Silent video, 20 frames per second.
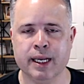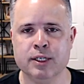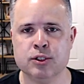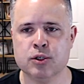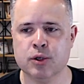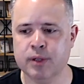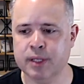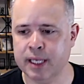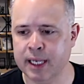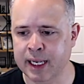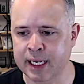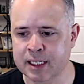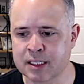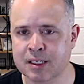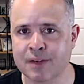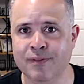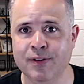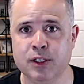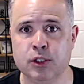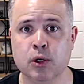And so the
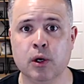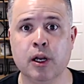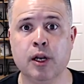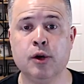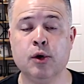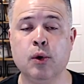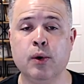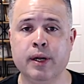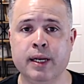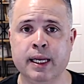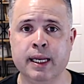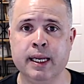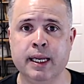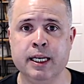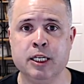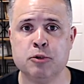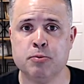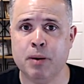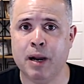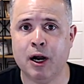individual anointing
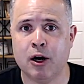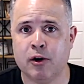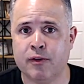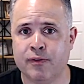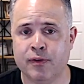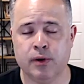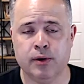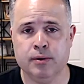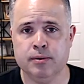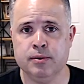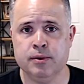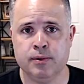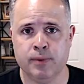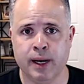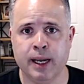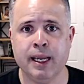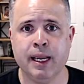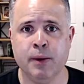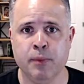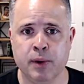is powerful,
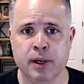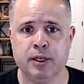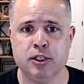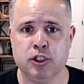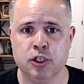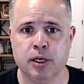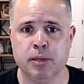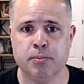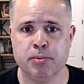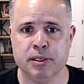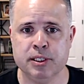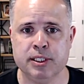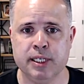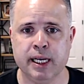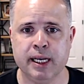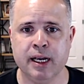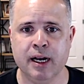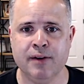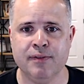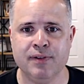right? And we should
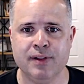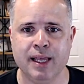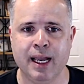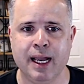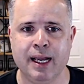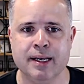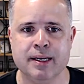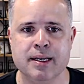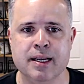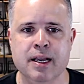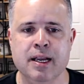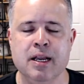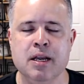appreciate God for that.